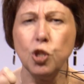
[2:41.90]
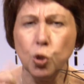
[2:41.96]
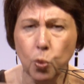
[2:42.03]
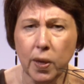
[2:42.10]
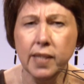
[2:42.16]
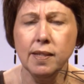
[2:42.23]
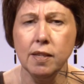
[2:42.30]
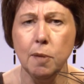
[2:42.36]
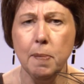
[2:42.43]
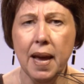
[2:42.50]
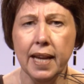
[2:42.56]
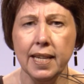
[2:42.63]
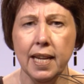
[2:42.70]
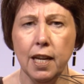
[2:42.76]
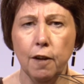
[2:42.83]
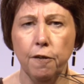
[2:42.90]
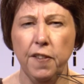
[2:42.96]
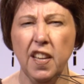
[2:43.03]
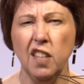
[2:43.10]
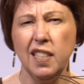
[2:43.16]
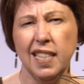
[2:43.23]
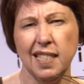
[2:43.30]
twist a magnetic
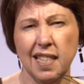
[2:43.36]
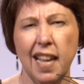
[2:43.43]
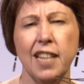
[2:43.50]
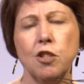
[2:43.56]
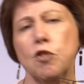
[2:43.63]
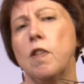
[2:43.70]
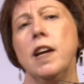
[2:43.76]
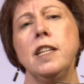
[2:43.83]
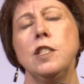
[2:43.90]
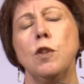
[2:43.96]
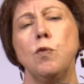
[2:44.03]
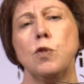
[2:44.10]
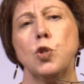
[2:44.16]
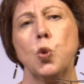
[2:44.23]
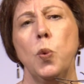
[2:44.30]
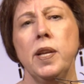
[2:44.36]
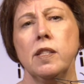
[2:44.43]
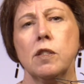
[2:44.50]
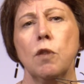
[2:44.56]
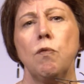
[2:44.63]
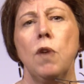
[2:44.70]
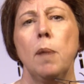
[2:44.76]
field. It's like trying to
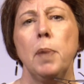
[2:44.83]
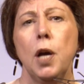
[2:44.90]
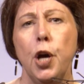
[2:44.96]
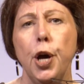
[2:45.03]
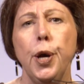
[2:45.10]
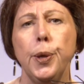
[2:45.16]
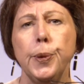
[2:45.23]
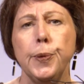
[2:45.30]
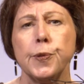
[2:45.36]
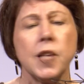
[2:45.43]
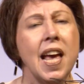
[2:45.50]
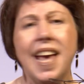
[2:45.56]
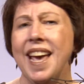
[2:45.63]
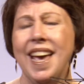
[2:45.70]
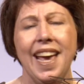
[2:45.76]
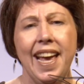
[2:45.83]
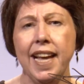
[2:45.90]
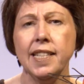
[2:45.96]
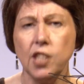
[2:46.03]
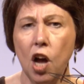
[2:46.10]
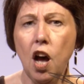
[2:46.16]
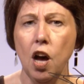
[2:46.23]
twist a rubber hose.
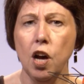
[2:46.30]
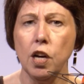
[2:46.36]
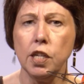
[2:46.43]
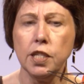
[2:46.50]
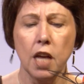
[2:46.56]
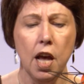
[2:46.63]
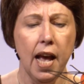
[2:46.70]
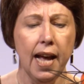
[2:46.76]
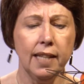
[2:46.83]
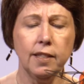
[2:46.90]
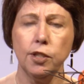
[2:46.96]
It's hard, and